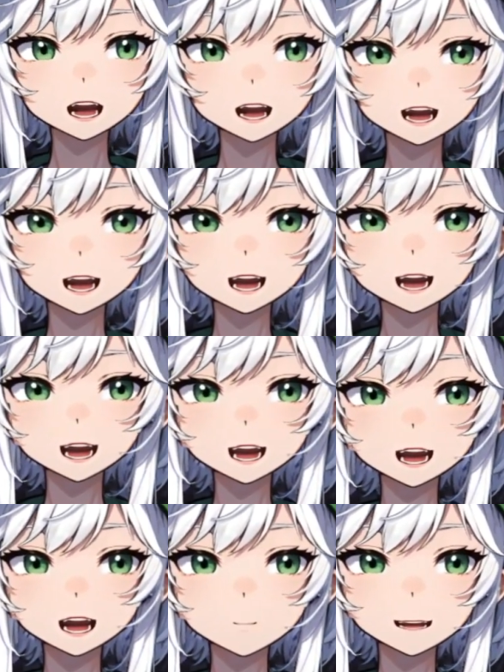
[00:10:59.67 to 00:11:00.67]
and I need to
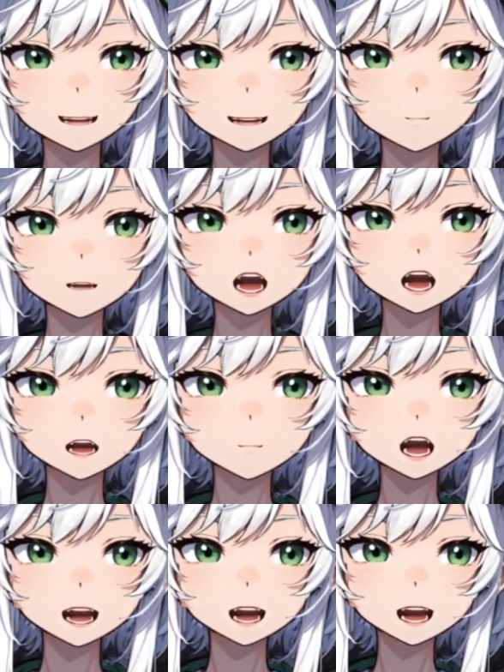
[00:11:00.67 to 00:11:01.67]
be level
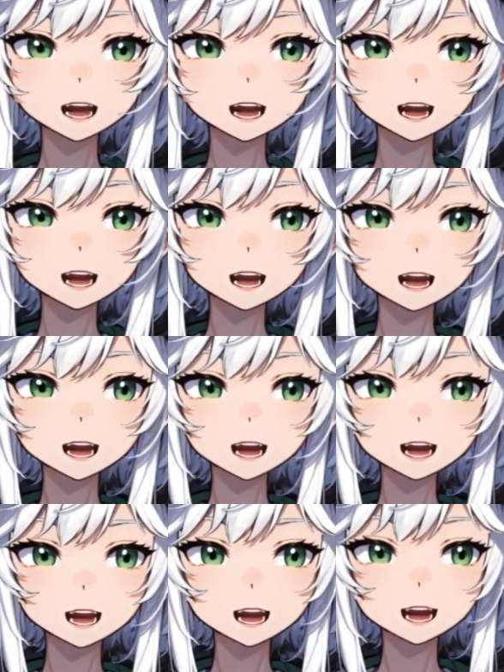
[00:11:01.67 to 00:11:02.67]
28, and
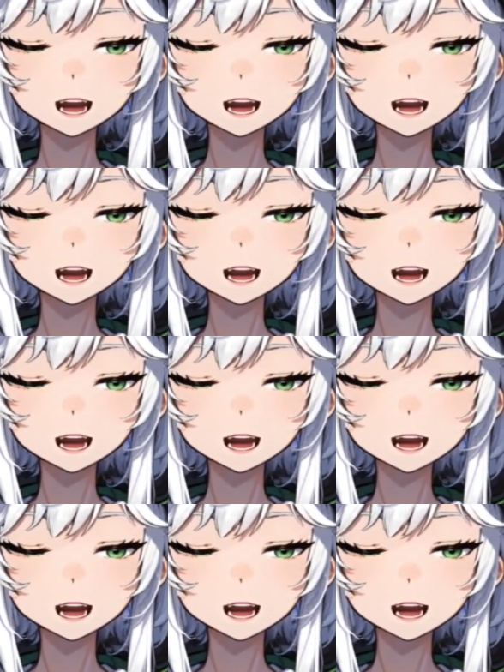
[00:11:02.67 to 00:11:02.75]
I need to